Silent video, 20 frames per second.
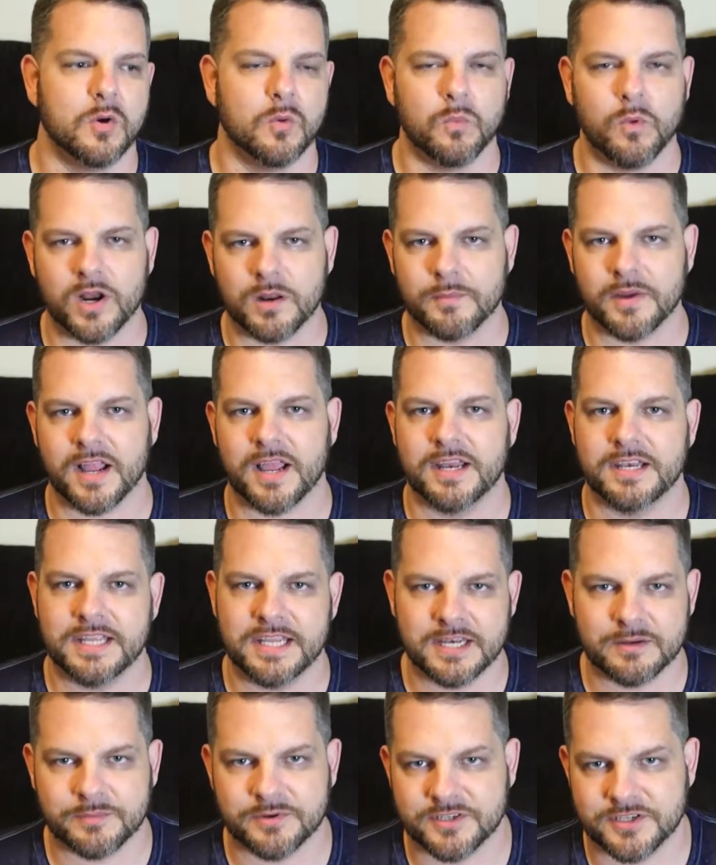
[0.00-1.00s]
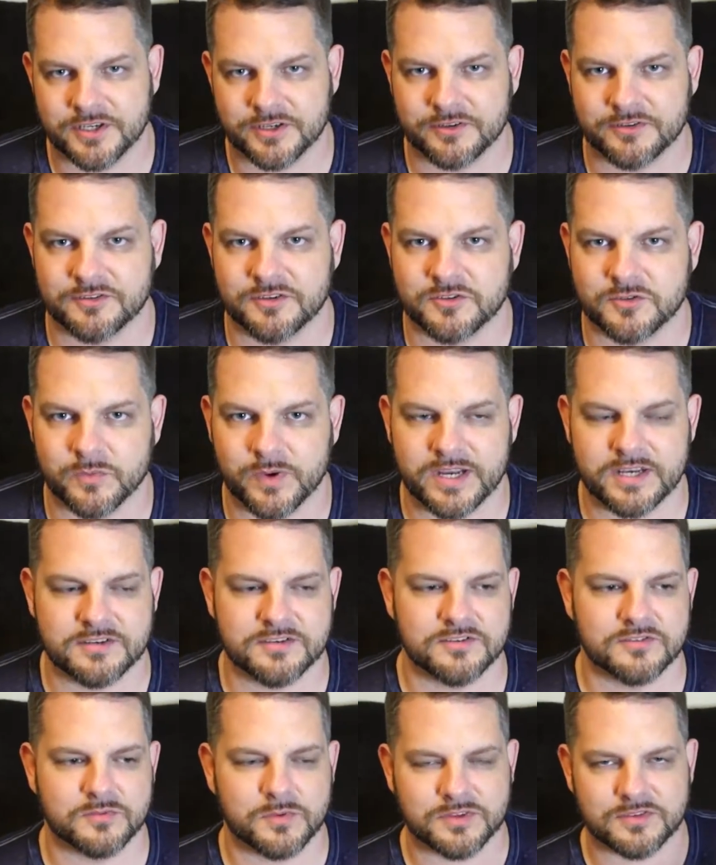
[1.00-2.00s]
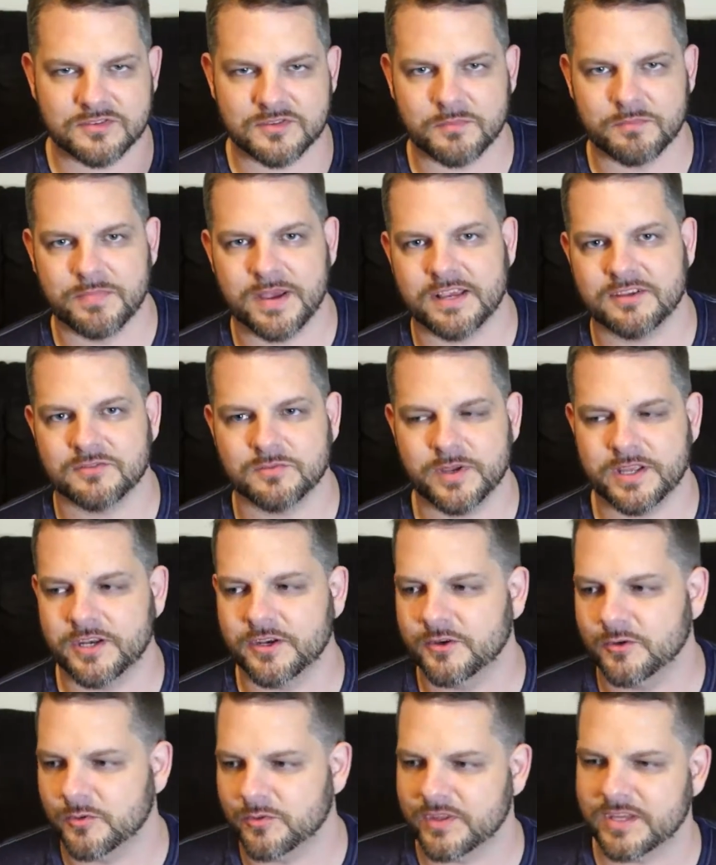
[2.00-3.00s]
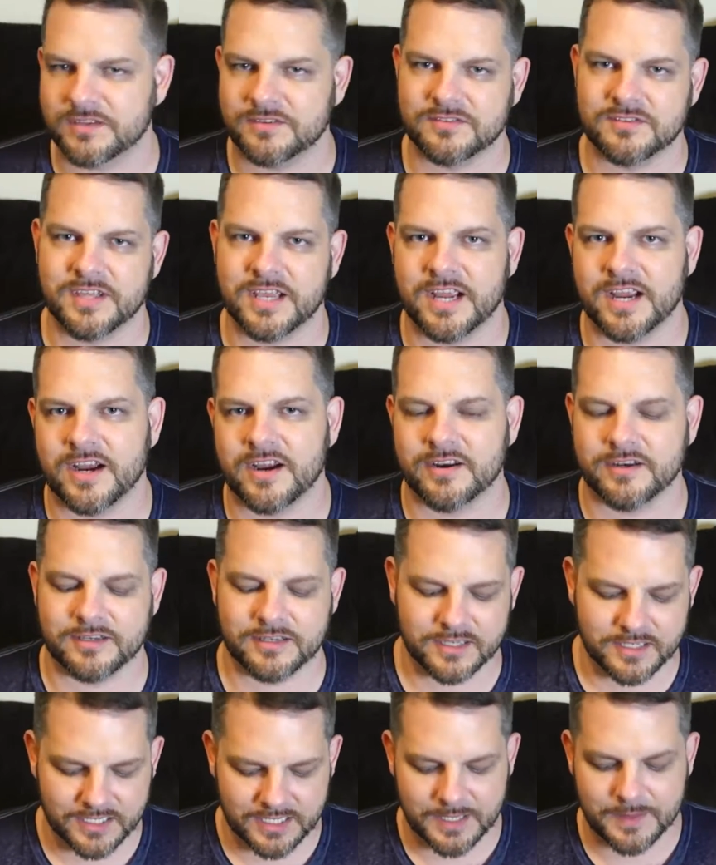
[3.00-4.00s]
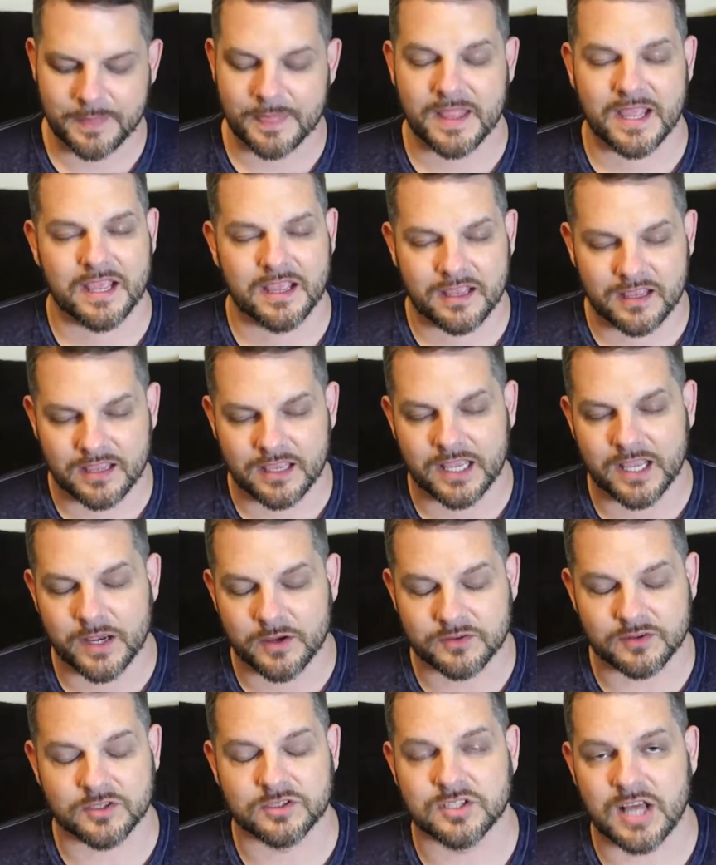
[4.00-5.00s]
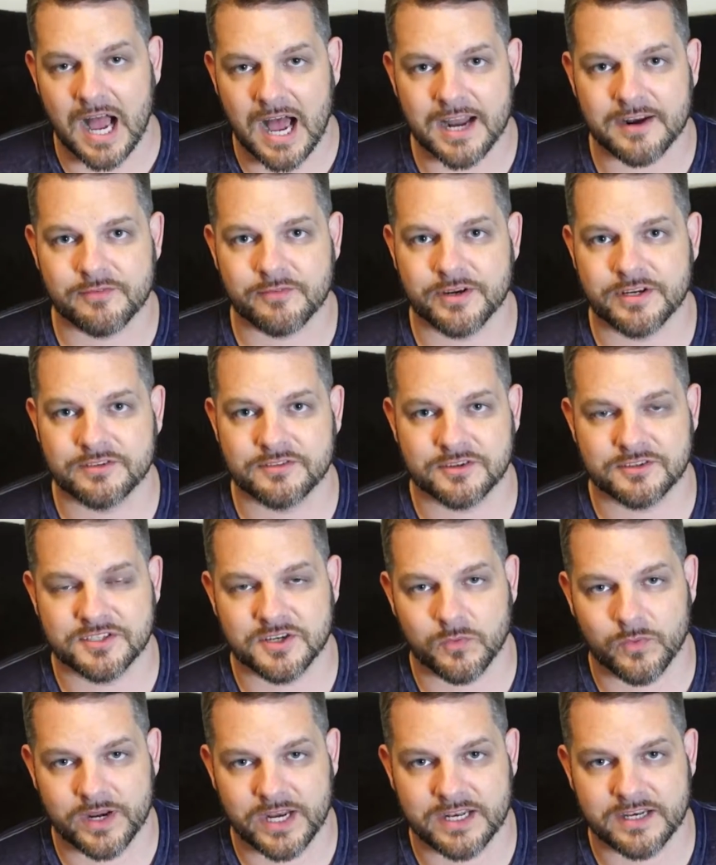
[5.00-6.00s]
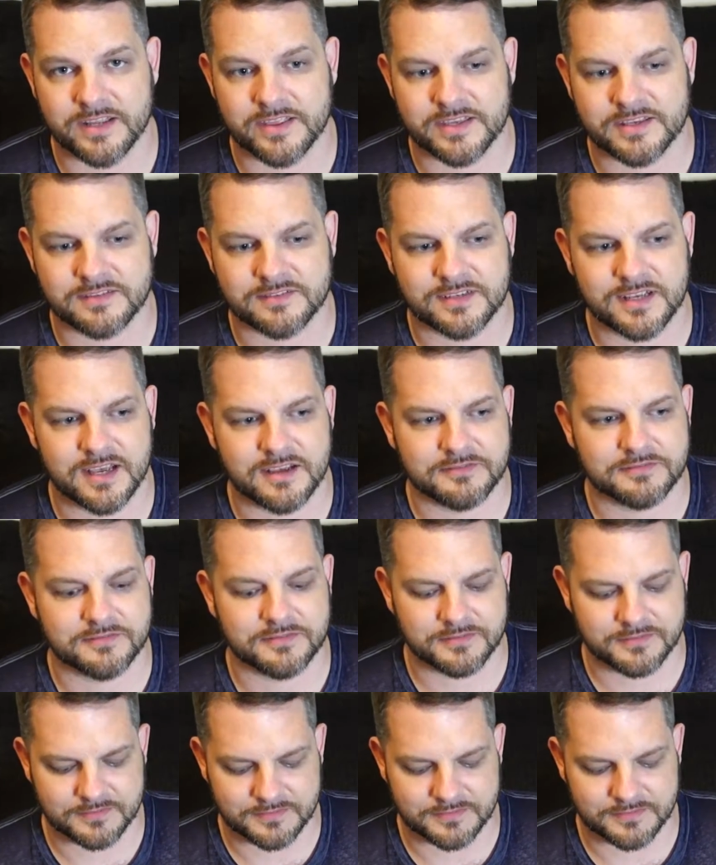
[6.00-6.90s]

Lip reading: What am I going to need in particular situations? What's the best way to do this there? And there's a lot of research that went into this stuff.